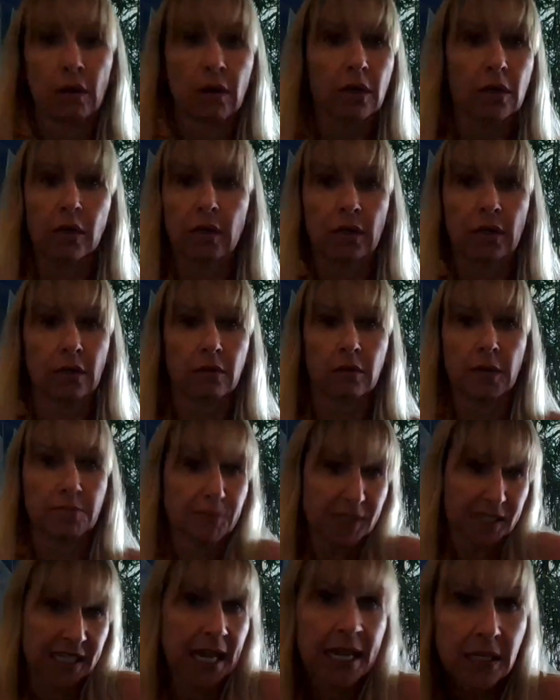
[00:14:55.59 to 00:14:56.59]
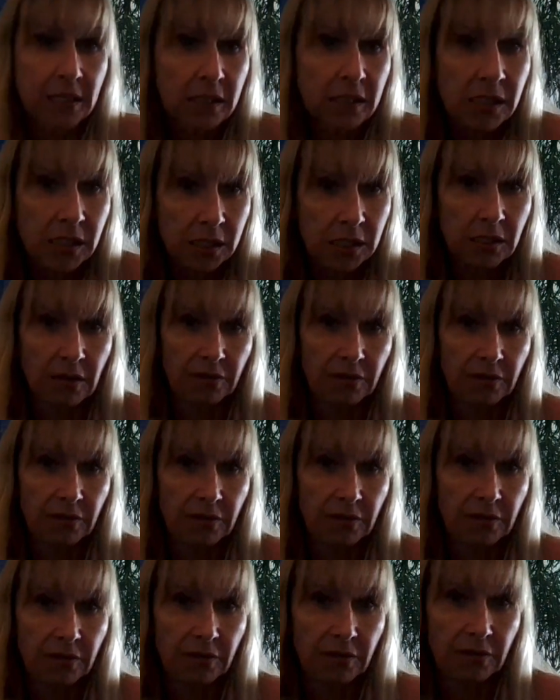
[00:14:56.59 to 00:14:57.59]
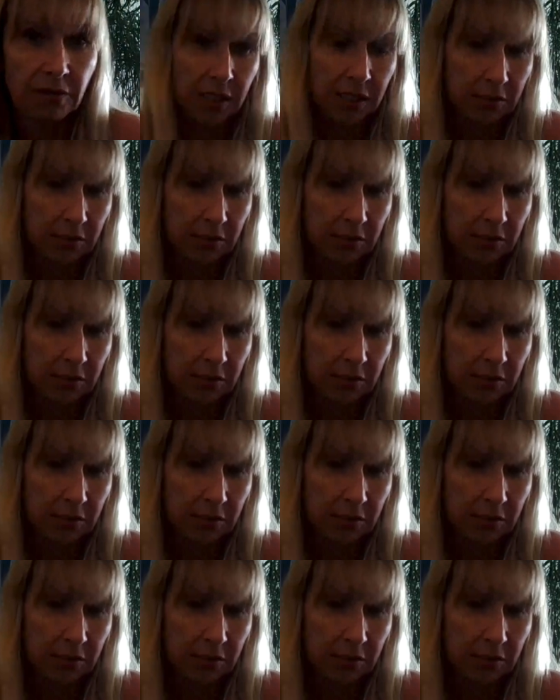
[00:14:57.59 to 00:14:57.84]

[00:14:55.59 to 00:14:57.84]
absence for